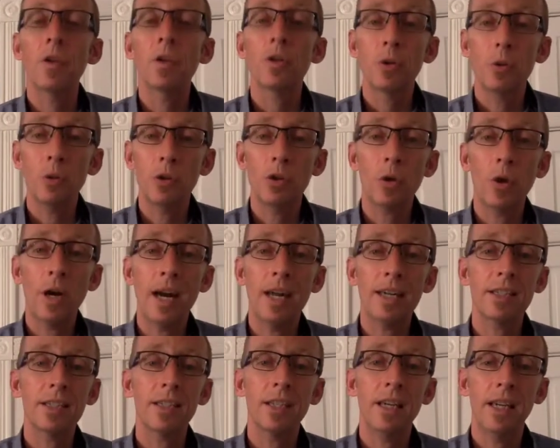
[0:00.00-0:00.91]
to
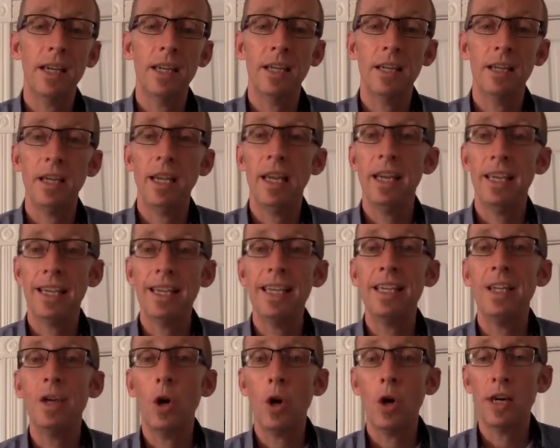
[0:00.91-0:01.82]
attract a
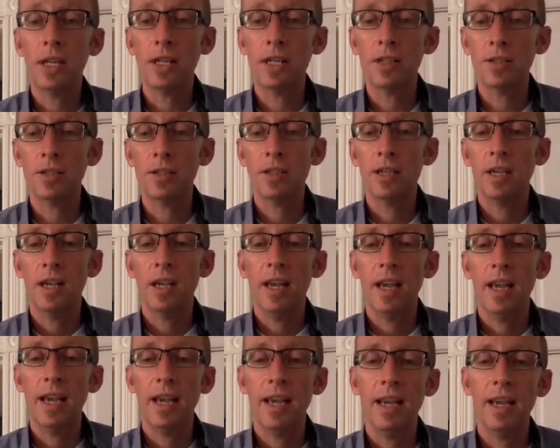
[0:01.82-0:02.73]
key audience
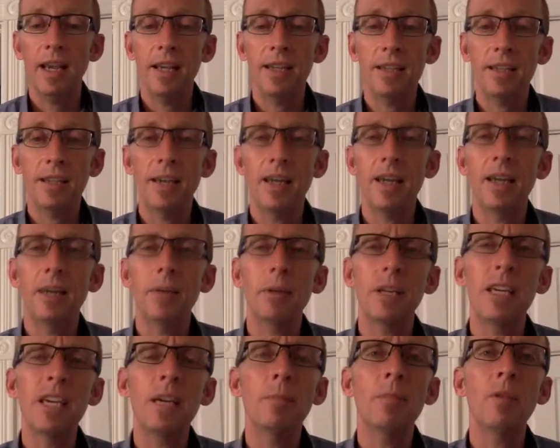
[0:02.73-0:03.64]
and
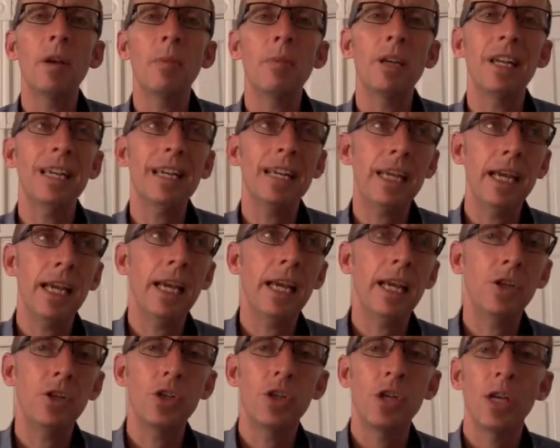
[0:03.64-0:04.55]
keep them
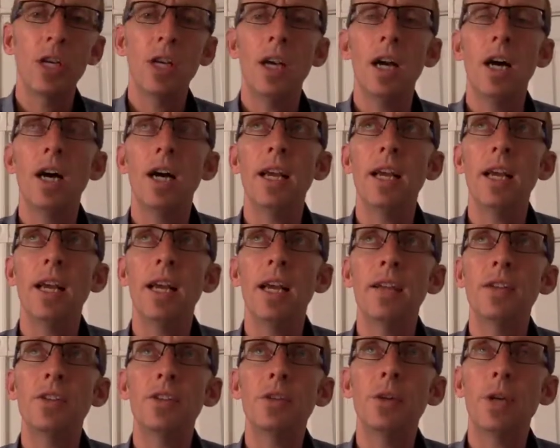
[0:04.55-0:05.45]
engaged?
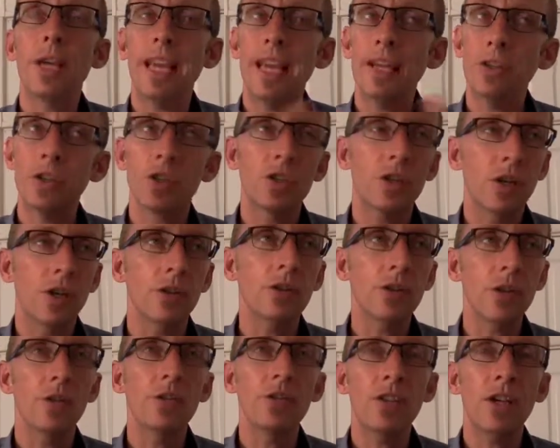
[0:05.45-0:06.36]
And you can't just sell.
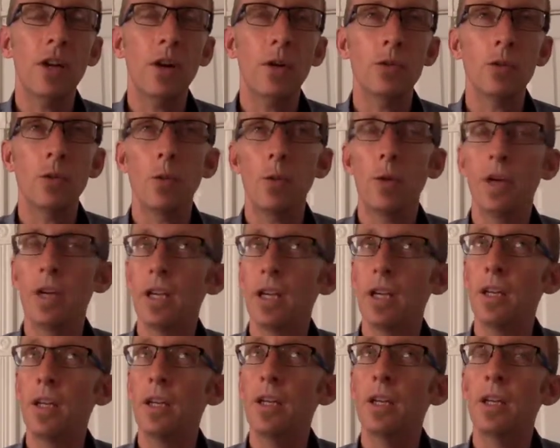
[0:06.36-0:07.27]
So
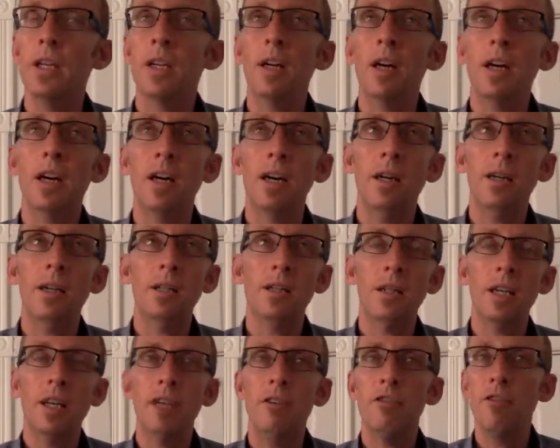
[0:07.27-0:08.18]
again,
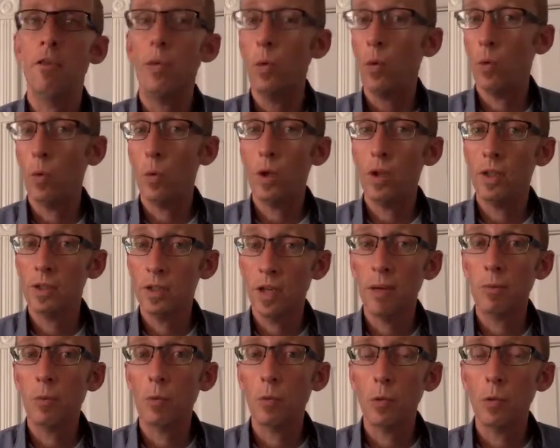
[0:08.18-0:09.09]
10-4-1
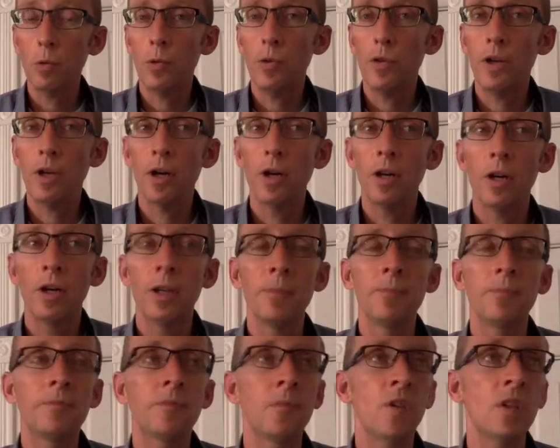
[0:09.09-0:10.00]
type of rule there.
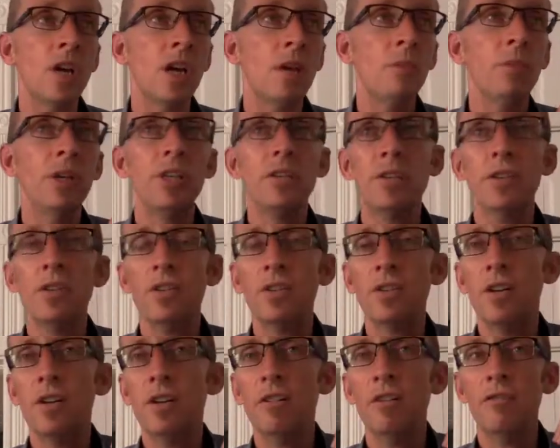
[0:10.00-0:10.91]
10
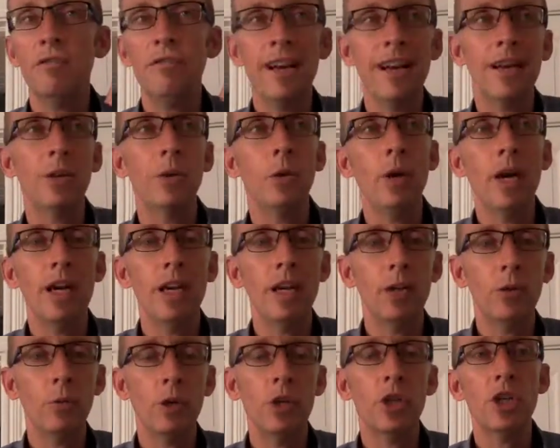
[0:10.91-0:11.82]
pieces of
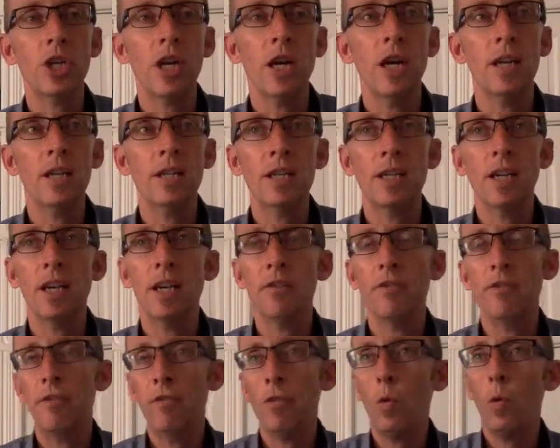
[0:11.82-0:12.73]
value-adding rich
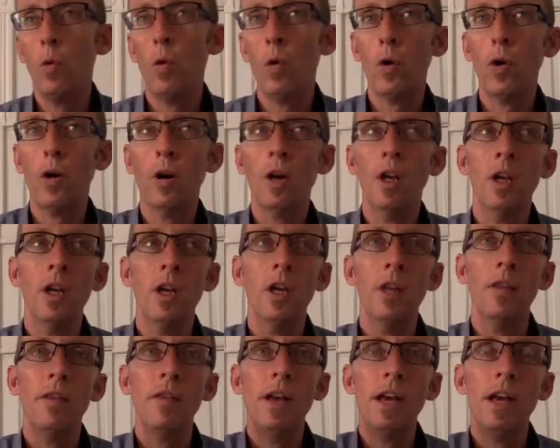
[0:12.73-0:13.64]
content, 4
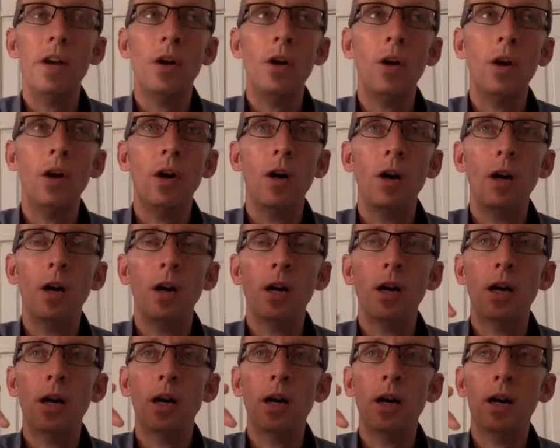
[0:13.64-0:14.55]
that are